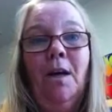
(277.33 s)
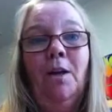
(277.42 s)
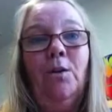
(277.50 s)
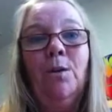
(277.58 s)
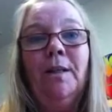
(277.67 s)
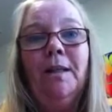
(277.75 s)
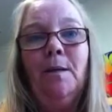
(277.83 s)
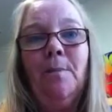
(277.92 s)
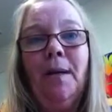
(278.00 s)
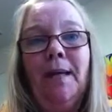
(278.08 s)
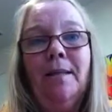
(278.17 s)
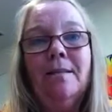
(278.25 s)
Acrylic
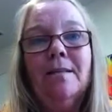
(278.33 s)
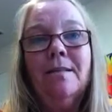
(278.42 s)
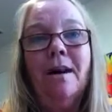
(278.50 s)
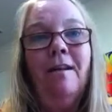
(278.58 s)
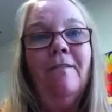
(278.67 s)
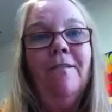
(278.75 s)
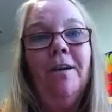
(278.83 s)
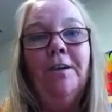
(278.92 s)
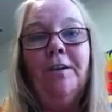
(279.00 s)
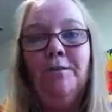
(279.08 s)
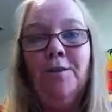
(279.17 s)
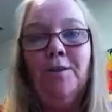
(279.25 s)
paints are
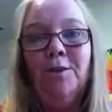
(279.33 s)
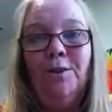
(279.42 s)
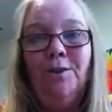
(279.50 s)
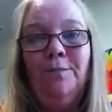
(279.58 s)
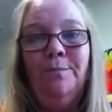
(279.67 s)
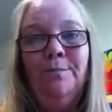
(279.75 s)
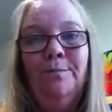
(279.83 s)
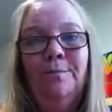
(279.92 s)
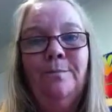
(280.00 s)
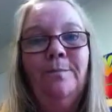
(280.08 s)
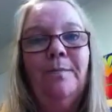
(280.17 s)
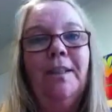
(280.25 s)
very versatile.
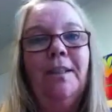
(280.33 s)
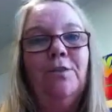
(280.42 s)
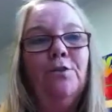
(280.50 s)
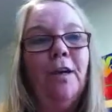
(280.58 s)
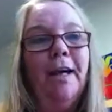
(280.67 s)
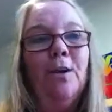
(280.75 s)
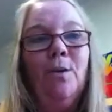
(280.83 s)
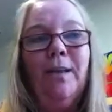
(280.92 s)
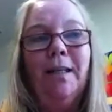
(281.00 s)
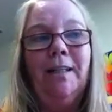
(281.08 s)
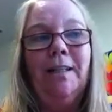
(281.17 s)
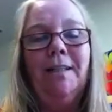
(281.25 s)
They dry
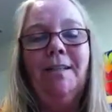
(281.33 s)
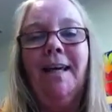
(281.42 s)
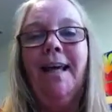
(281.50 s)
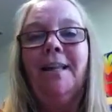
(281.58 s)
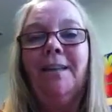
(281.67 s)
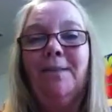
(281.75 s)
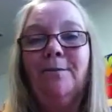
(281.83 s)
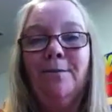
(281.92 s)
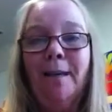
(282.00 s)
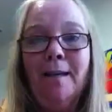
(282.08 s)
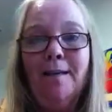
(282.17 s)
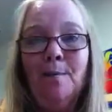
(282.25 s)
quickly and they're
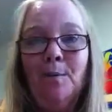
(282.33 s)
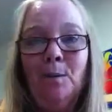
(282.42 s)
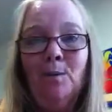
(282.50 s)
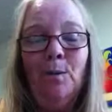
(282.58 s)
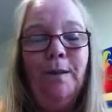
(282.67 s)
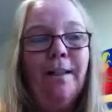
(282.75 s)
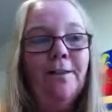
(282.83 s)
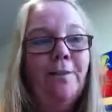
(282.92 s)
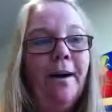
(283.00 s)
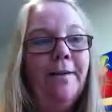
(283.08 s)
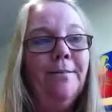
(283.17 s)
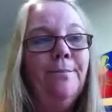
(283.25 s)
flexible when they
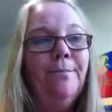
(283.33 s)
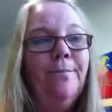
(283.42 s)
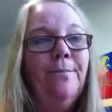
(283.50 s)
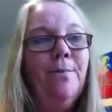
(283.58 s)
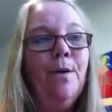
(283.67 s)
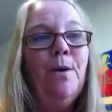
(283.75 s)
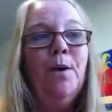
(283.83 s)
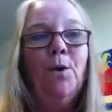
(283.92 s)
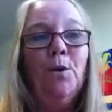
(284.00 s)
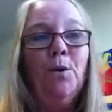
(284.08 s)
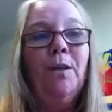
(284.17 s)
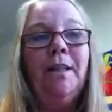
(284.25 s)
dry.
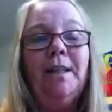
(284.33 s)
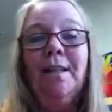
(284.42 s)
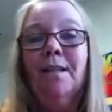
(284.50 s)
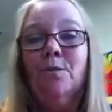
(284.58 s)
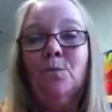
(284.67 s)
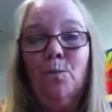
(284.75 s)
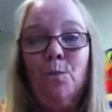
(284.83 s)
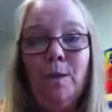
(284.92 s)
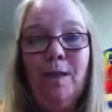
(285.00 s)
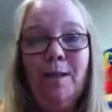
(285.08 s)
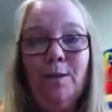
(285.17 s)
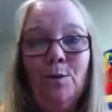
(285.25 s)
Acrylic is
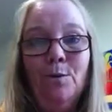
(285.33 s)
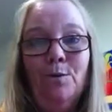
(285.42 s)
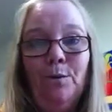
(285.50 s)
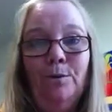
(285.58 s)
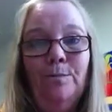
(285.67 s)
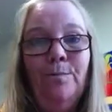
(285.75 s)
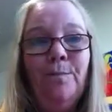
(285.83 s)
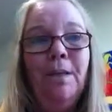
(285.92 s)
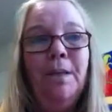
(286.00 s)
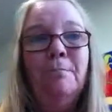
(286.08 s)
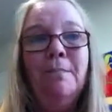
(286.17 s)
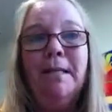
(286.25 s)
really useful
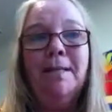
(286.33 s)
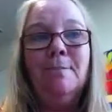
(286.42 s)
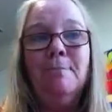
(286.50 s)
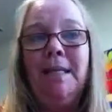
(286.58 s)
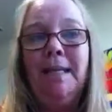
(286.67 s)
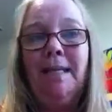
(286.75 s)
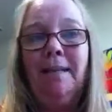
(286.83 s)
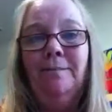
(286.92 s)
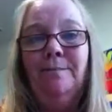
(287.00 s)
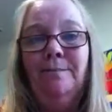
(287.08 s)
in mixed media,